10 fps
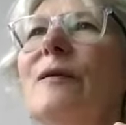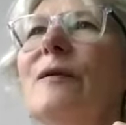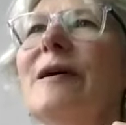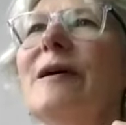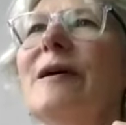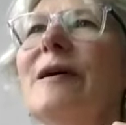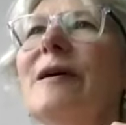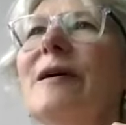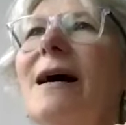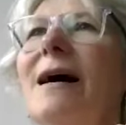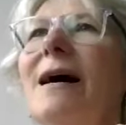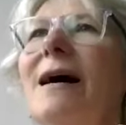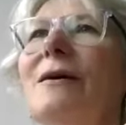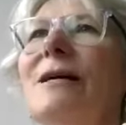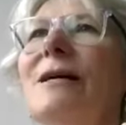Ethiopia, and my
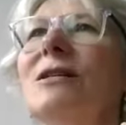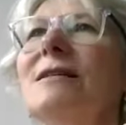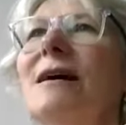question is,